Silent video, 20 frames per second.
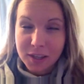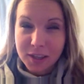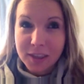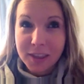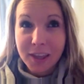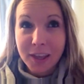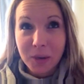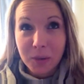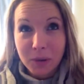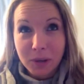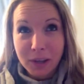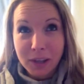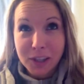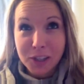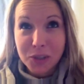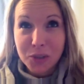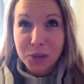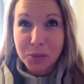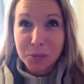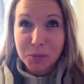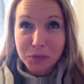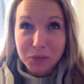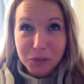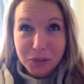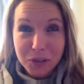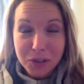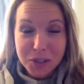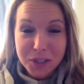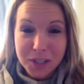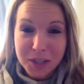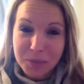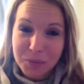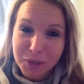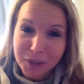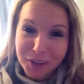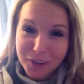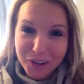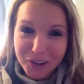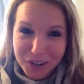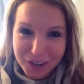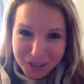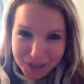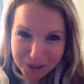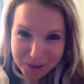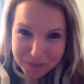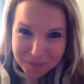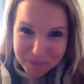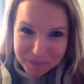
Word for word: That way you can move to Tulsa and we can all hang out.